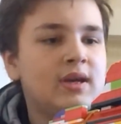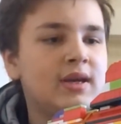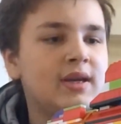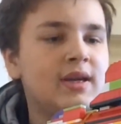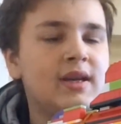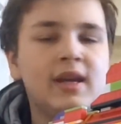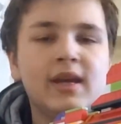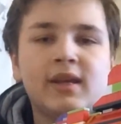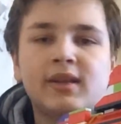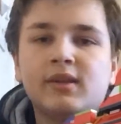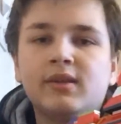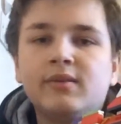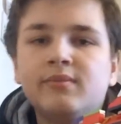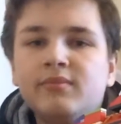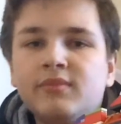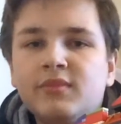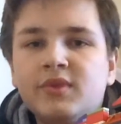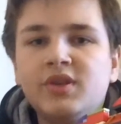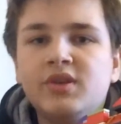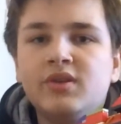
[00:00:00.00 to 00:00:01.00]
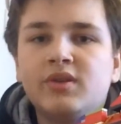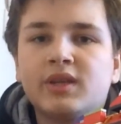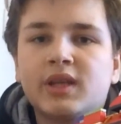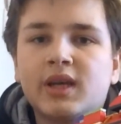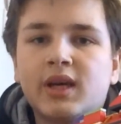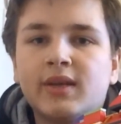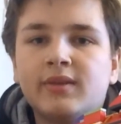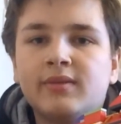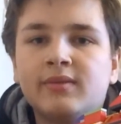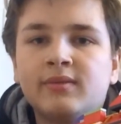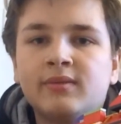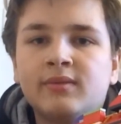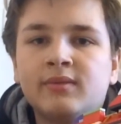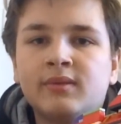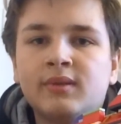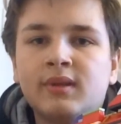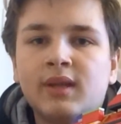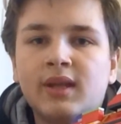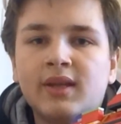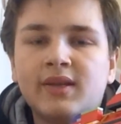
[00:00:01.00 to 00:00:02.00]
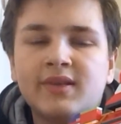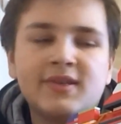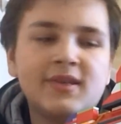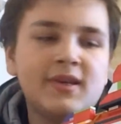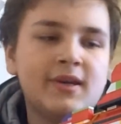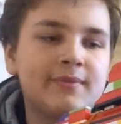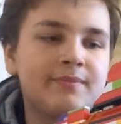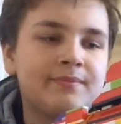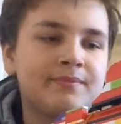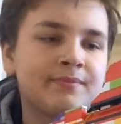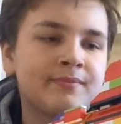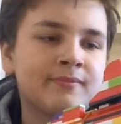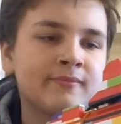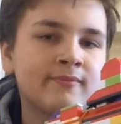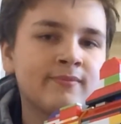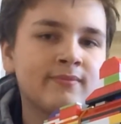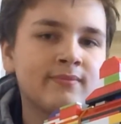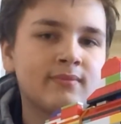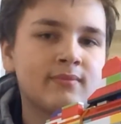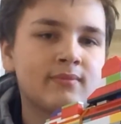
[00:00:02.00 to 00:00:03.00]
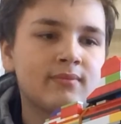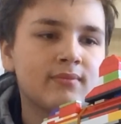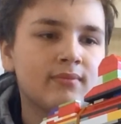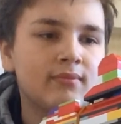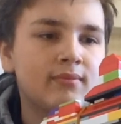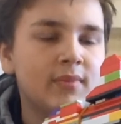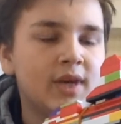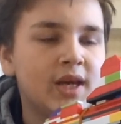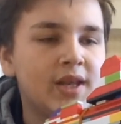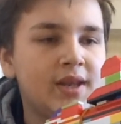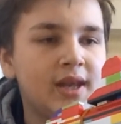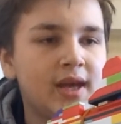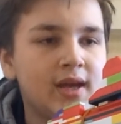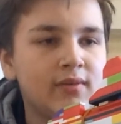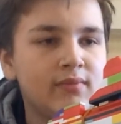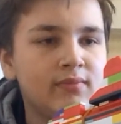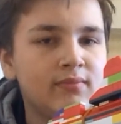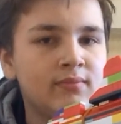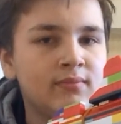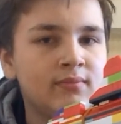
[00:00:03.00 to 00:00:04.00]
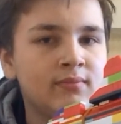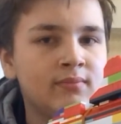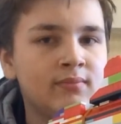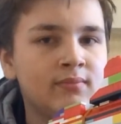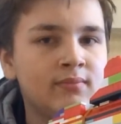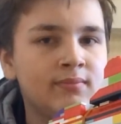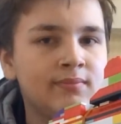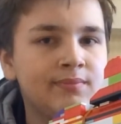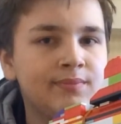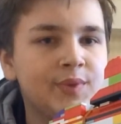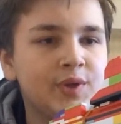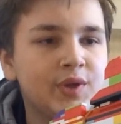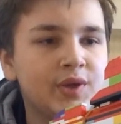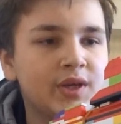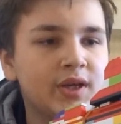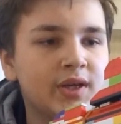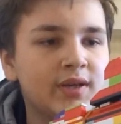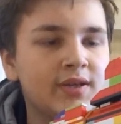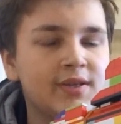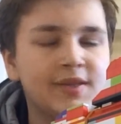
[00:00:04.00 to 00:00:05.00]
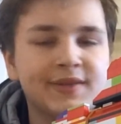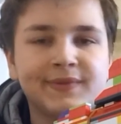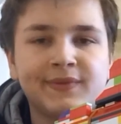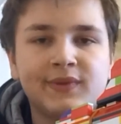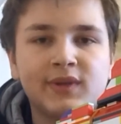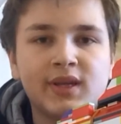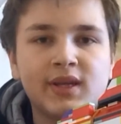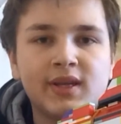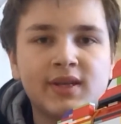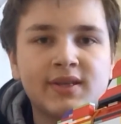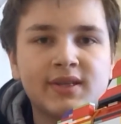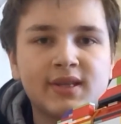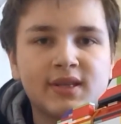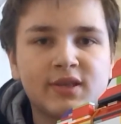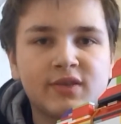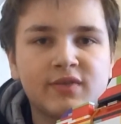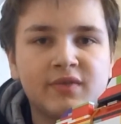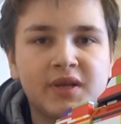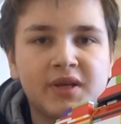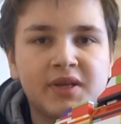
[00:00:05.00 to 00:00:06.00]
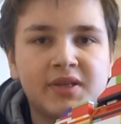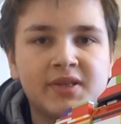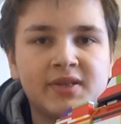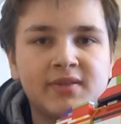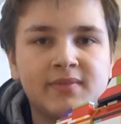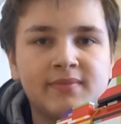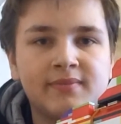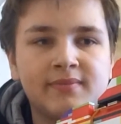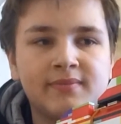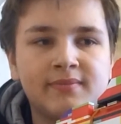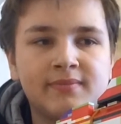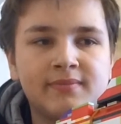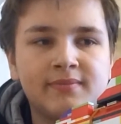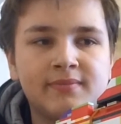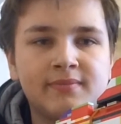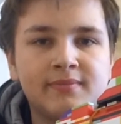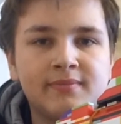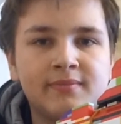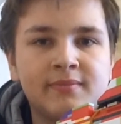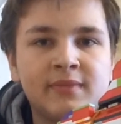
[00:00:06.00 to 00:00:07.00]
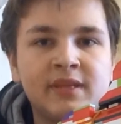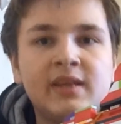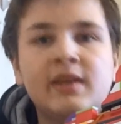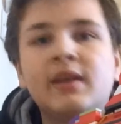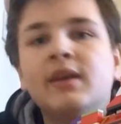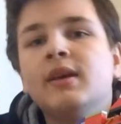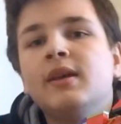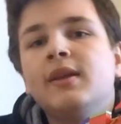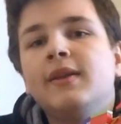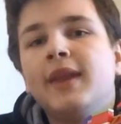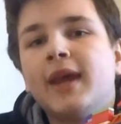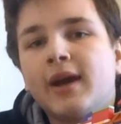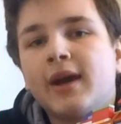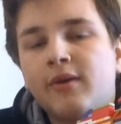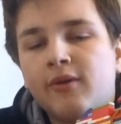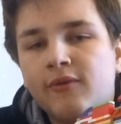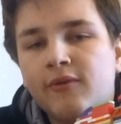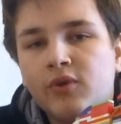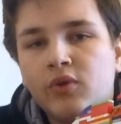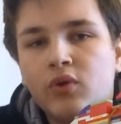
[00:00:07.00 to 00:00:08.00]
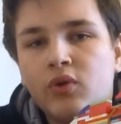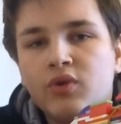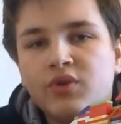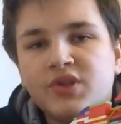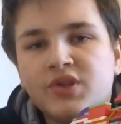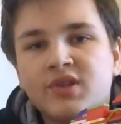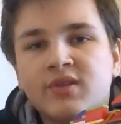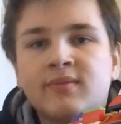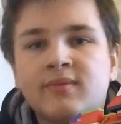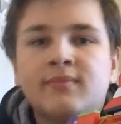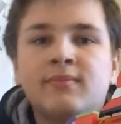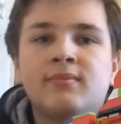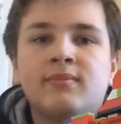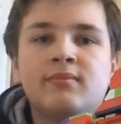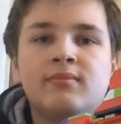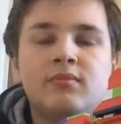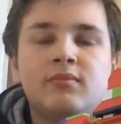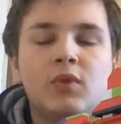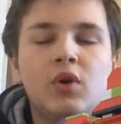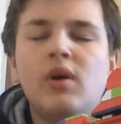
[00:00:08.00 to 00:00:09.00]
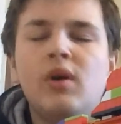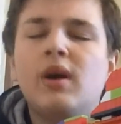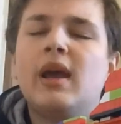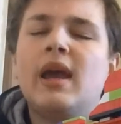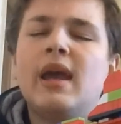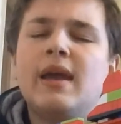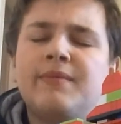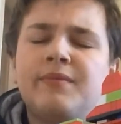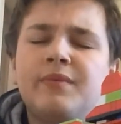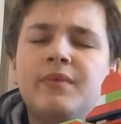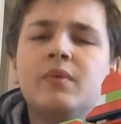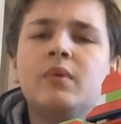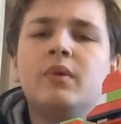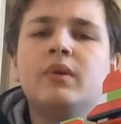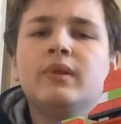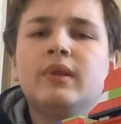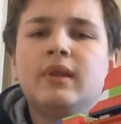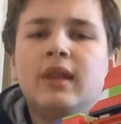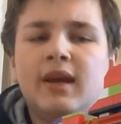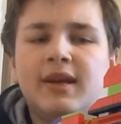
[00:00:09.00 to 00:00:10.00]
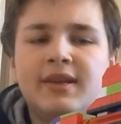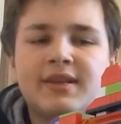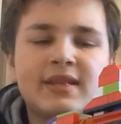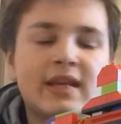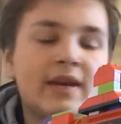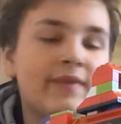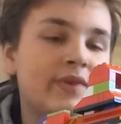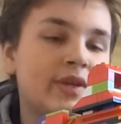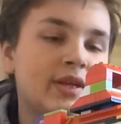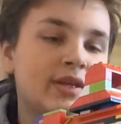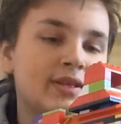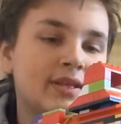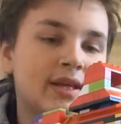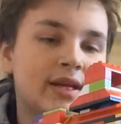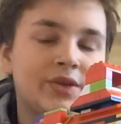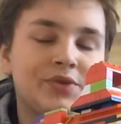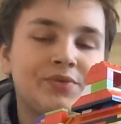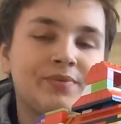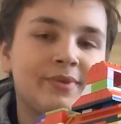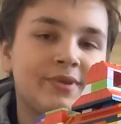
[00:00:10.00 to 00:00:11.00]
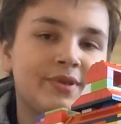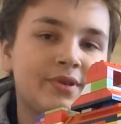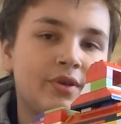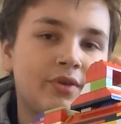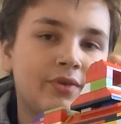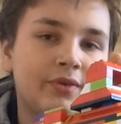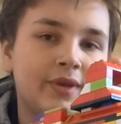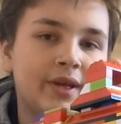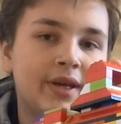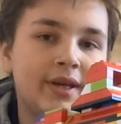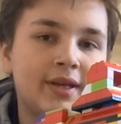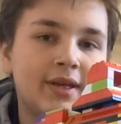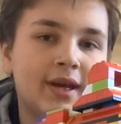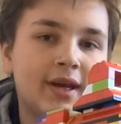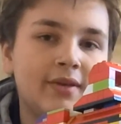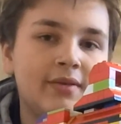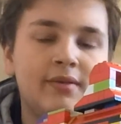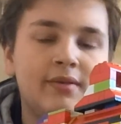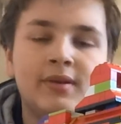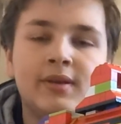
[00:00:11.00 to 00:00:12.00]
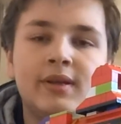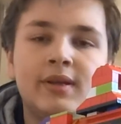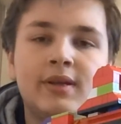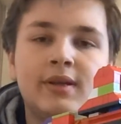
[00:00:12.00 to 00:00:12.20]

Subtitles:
and connect them to your gun like so. And now your gun is fully accessorized. Now of course, not everyone likes having attachments on their gun,